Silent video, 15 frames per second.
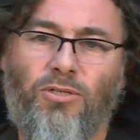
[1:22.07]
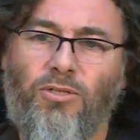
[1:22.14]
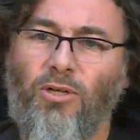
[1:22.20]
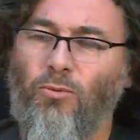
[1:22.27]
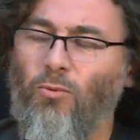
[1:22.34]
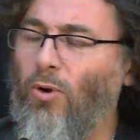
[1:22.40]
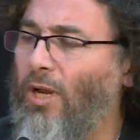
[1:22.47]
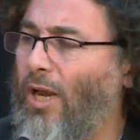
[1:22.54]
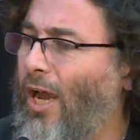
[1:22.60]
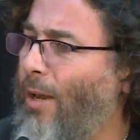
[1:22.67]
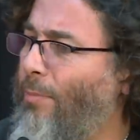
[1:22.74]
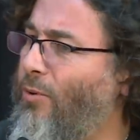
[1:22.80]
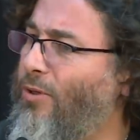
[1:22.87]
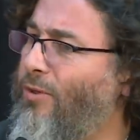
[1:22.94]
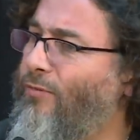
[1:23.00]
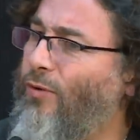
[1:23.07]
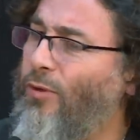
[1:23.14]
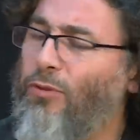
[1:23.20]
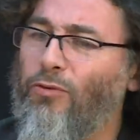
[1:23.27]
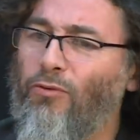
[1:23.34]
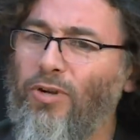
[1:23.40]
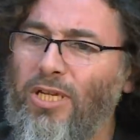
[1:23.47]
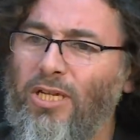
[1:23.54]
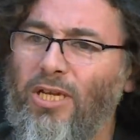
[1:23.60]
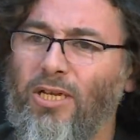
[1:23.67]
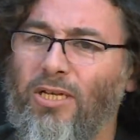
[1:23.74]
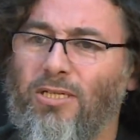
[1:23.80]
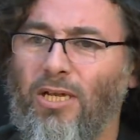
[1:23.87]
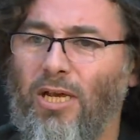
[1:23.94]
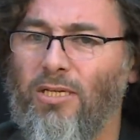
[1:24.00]
So what happened for 3
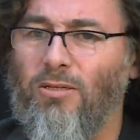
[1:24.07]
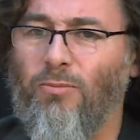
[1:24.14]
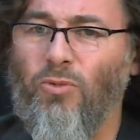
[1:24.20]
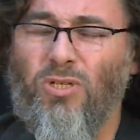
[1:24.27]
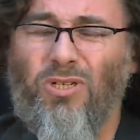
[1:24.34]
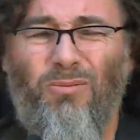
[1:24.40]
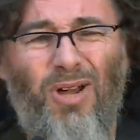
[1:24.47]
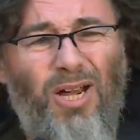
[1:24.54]
years as a Muslim,